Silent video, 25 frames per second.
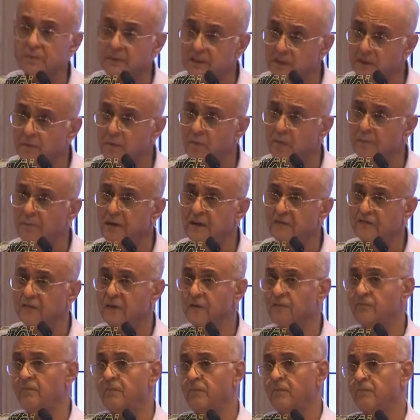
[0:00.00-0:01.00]
at the Mumbai
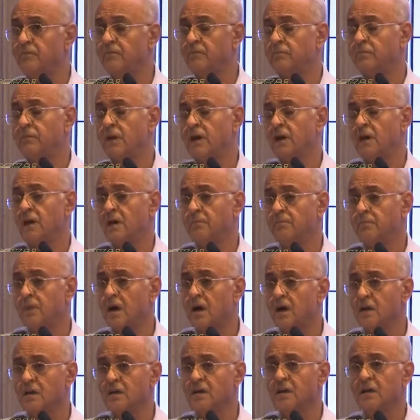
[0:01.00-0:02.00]
Film uh,
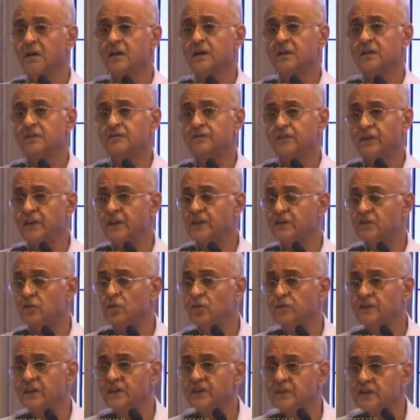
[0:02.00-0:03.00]
Mart three years
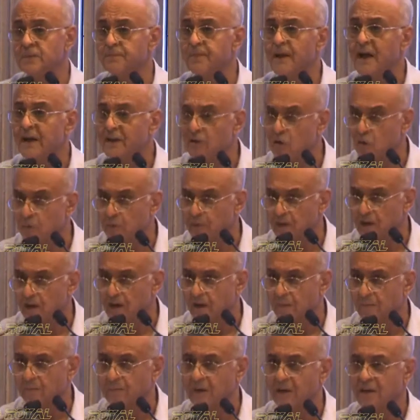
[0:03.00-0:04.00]
ago that Japan opened
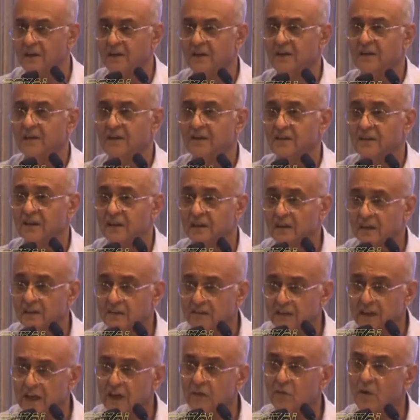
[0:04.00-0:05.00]
up, uh,
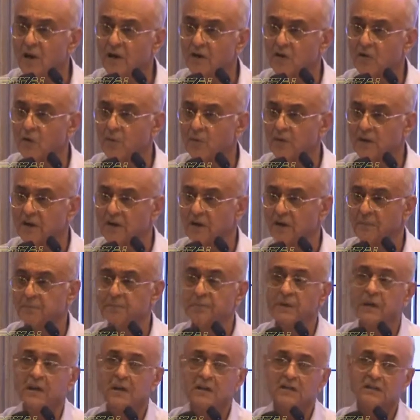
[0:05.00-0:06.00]
Taiwan opened up,
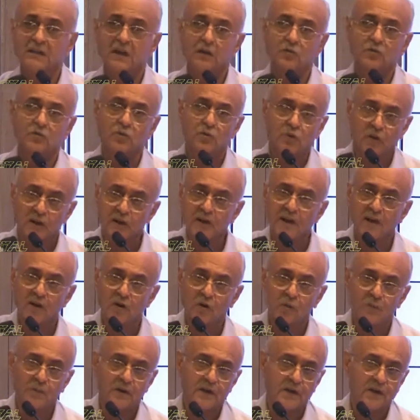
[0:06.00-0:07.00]
South Korea
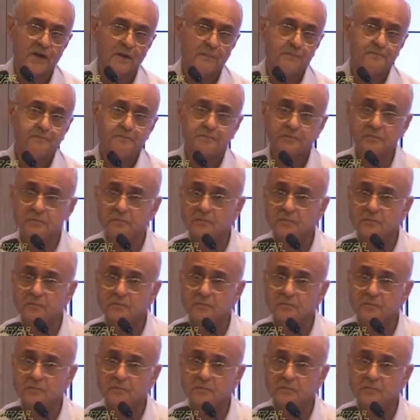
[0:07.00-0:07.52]
opened up,